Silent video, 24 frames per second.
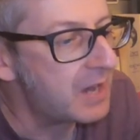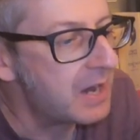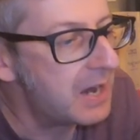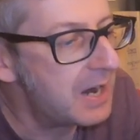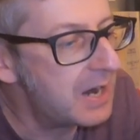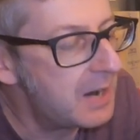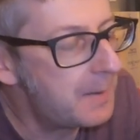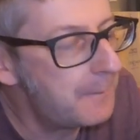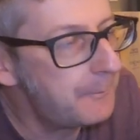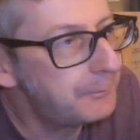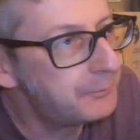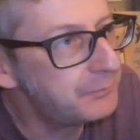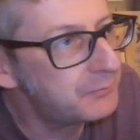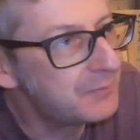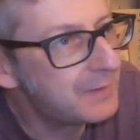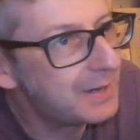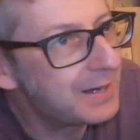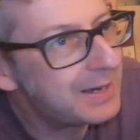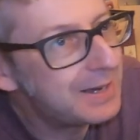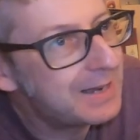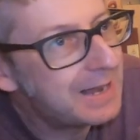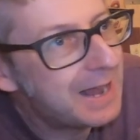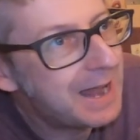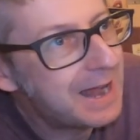And
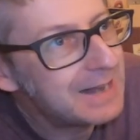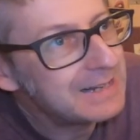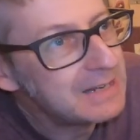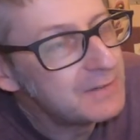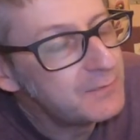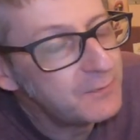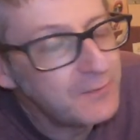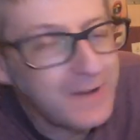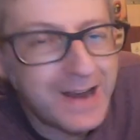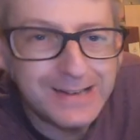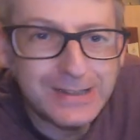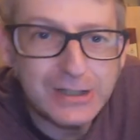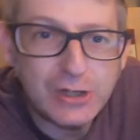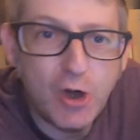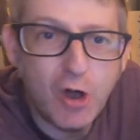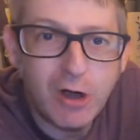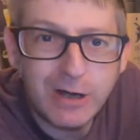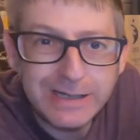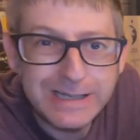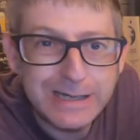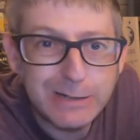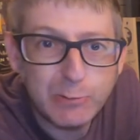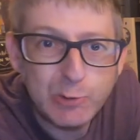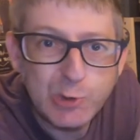they'd found an
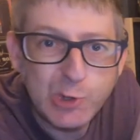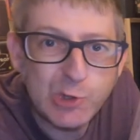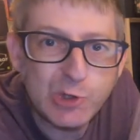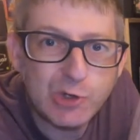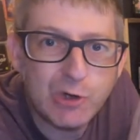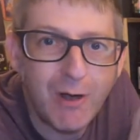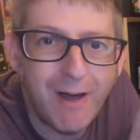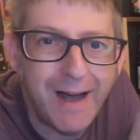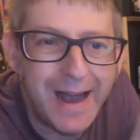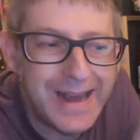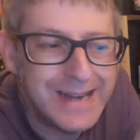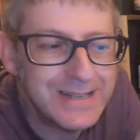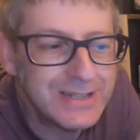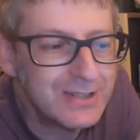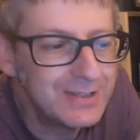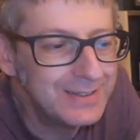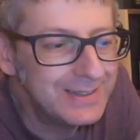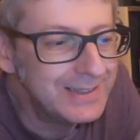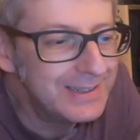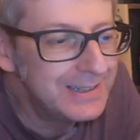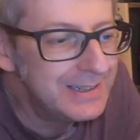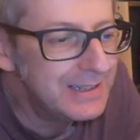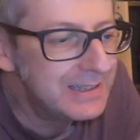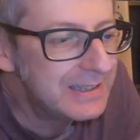ideal site.
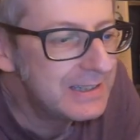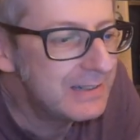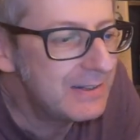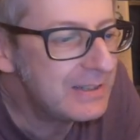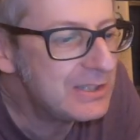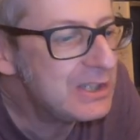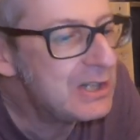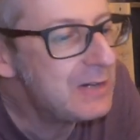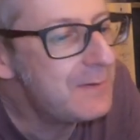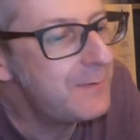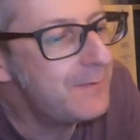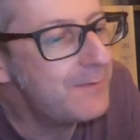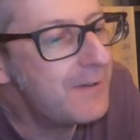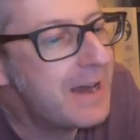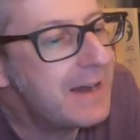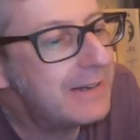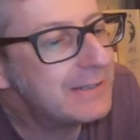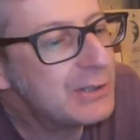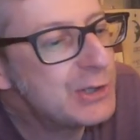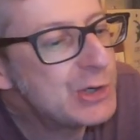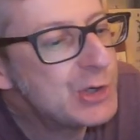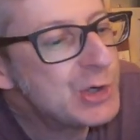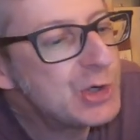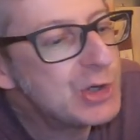They actually
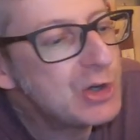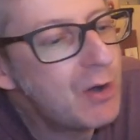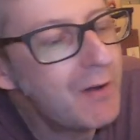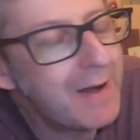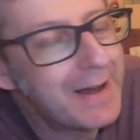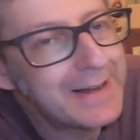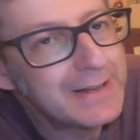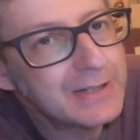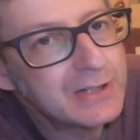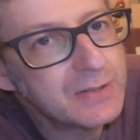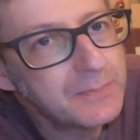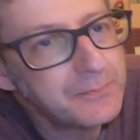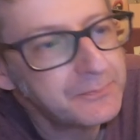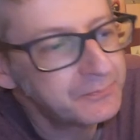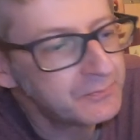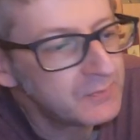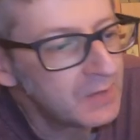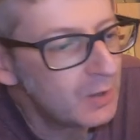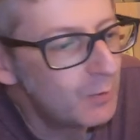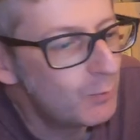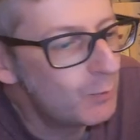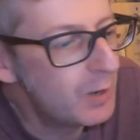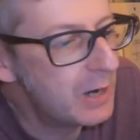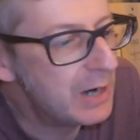found a site
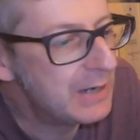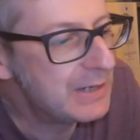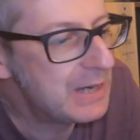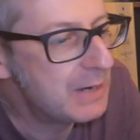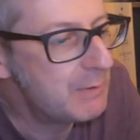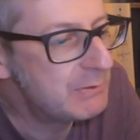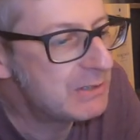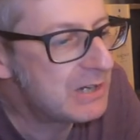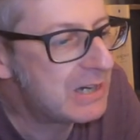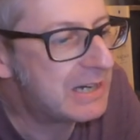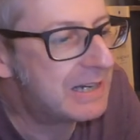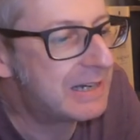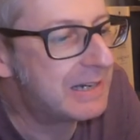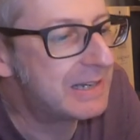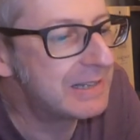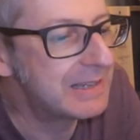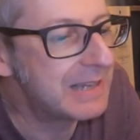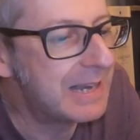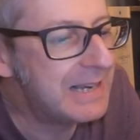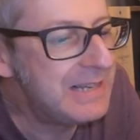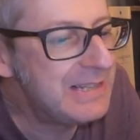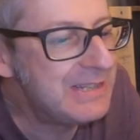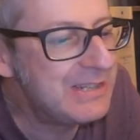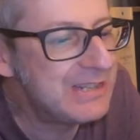where there was a
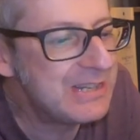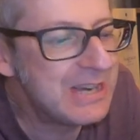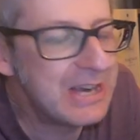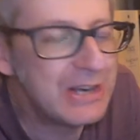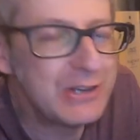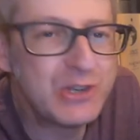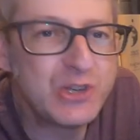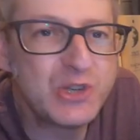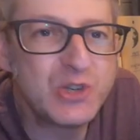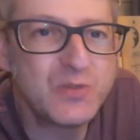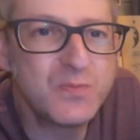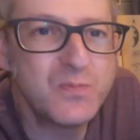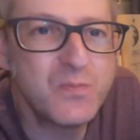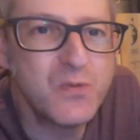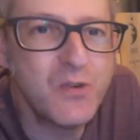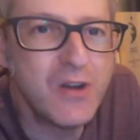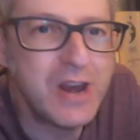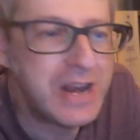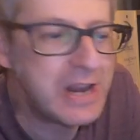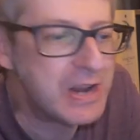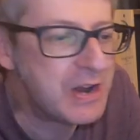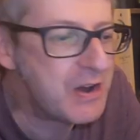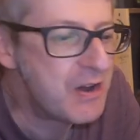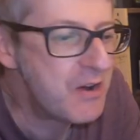glacier
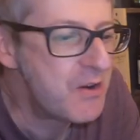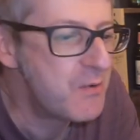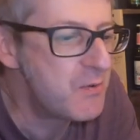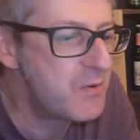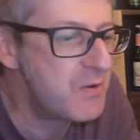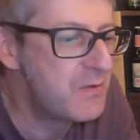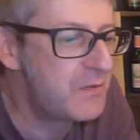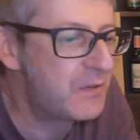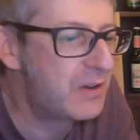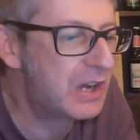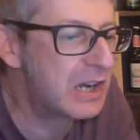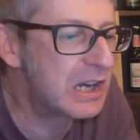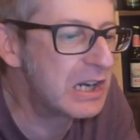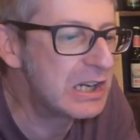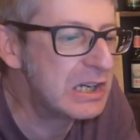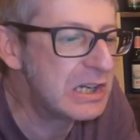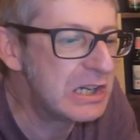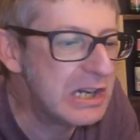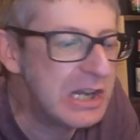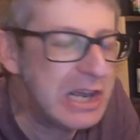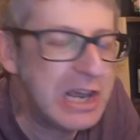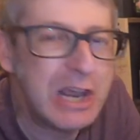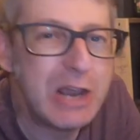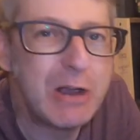spring with
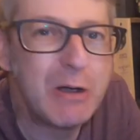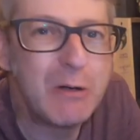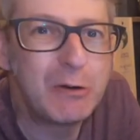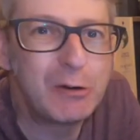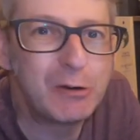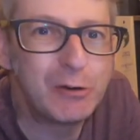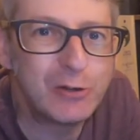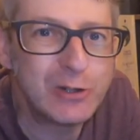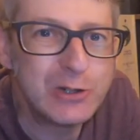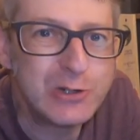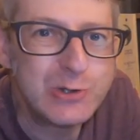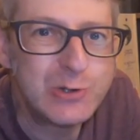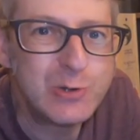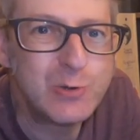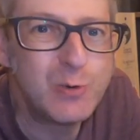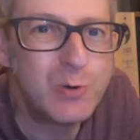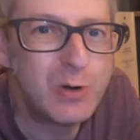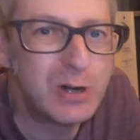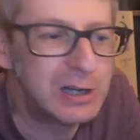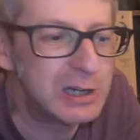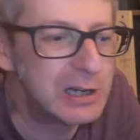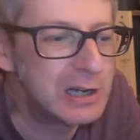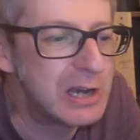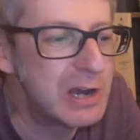clear, crystal
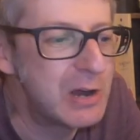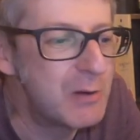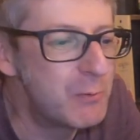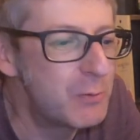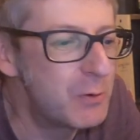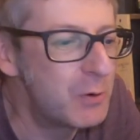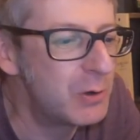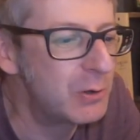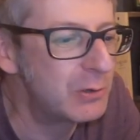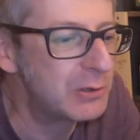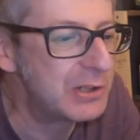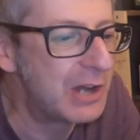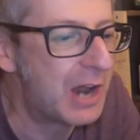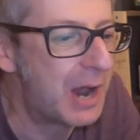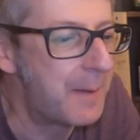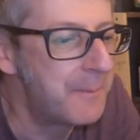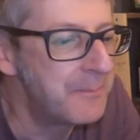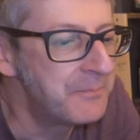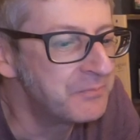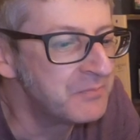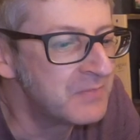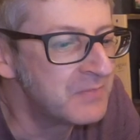clear water,